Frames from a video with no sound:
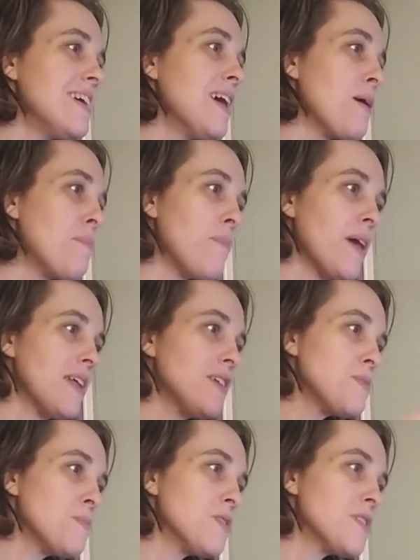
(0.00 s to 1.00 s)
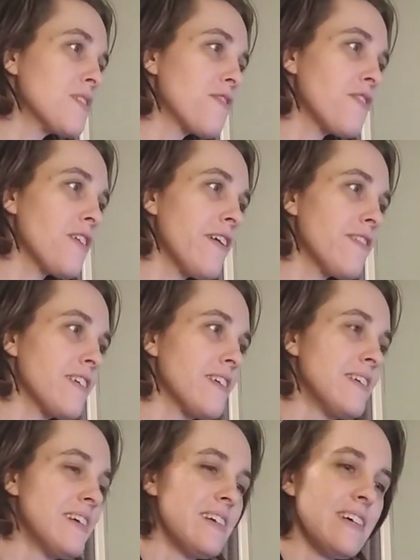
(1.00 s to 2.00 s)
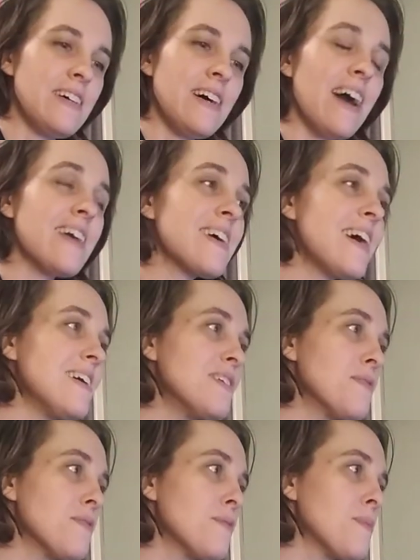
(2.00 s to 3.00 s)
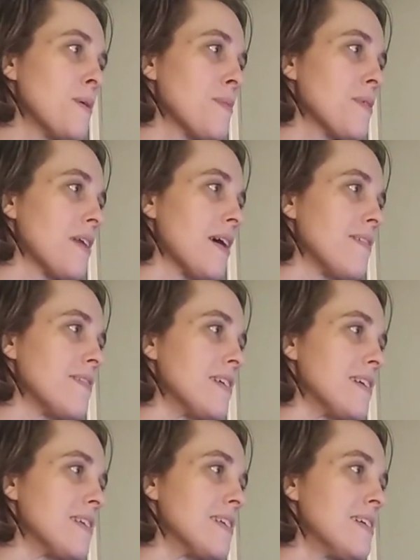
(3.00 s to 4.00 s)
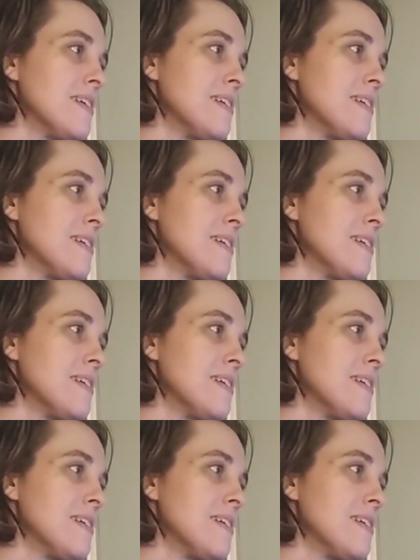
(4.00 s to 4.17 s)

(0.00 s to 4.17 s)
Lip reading: Yeah, banish music forever. I kind of remember that one.